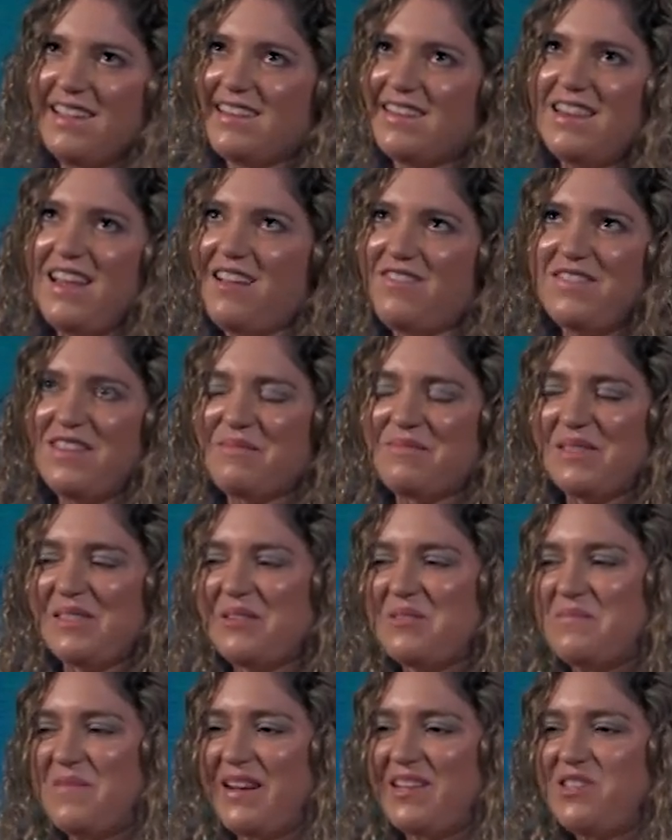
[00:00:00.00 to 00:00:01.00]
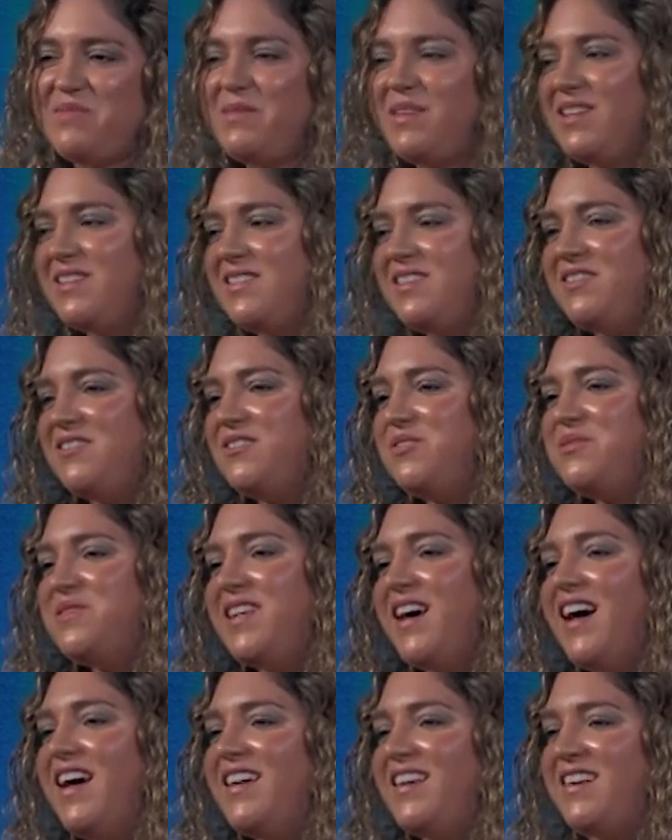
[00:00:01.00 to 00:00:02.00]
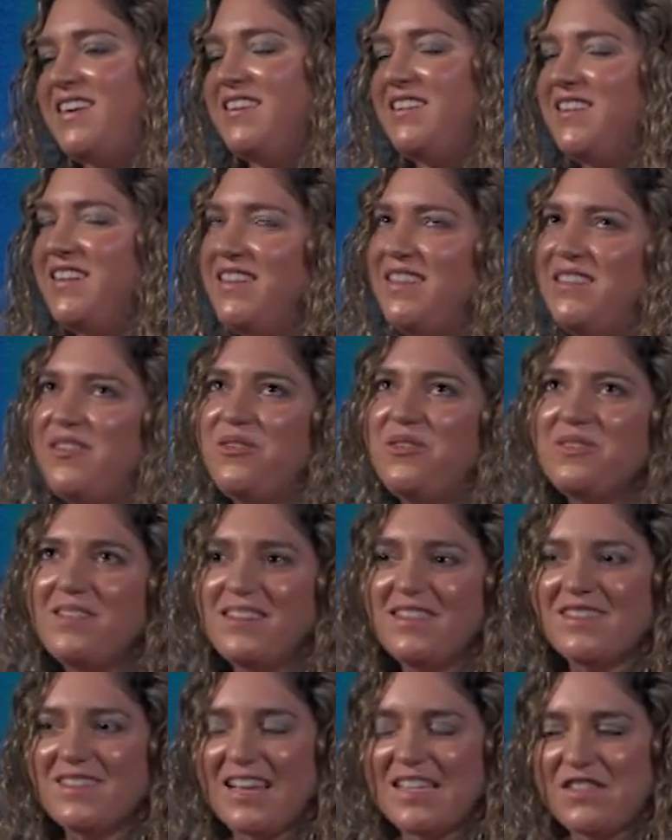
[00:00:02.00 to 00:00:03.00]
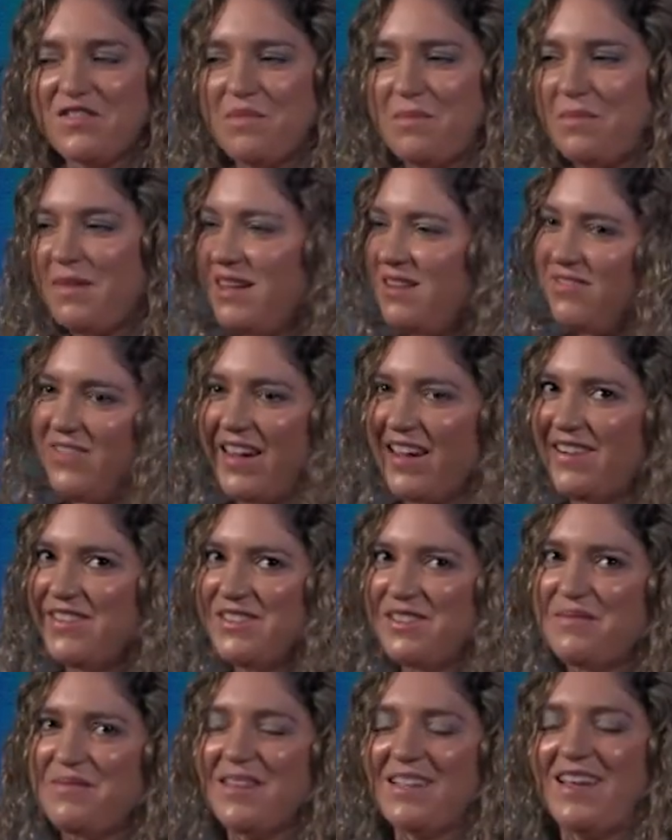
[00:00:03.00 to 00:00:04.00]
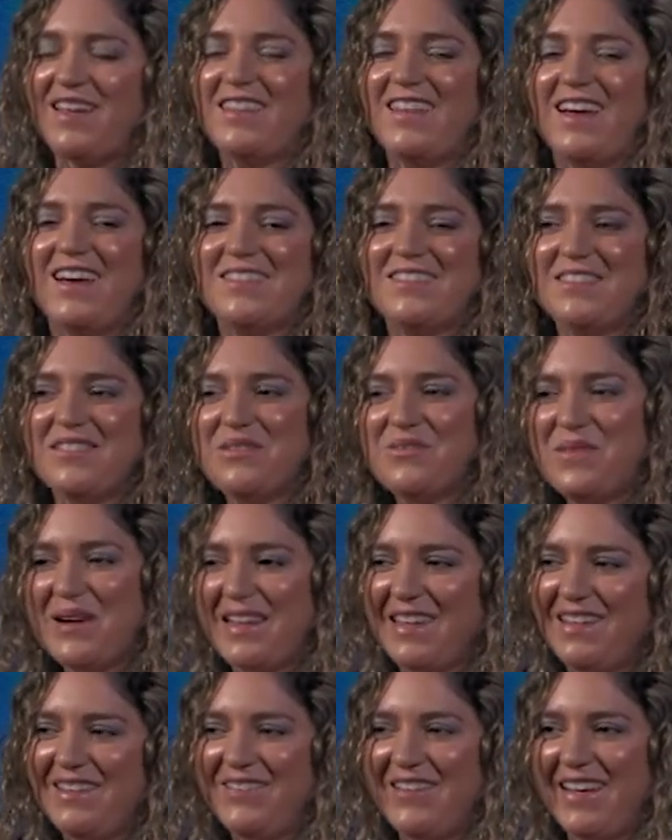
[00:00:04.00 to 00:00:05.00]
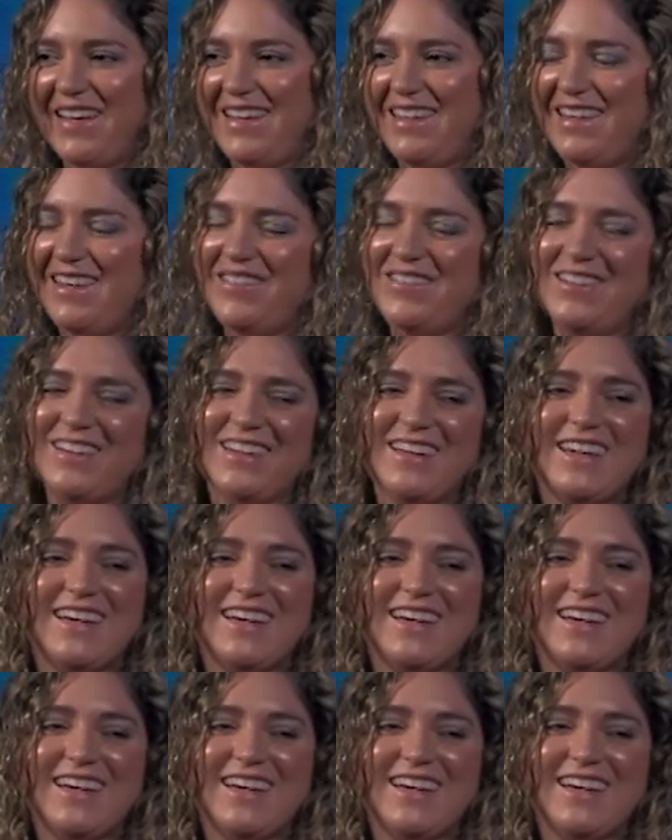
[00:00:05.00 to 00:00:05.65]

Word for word: Love them so much because they're so tiny, you know, like they're only the size of a minivan or something like that. So they're wicked, wicked cute.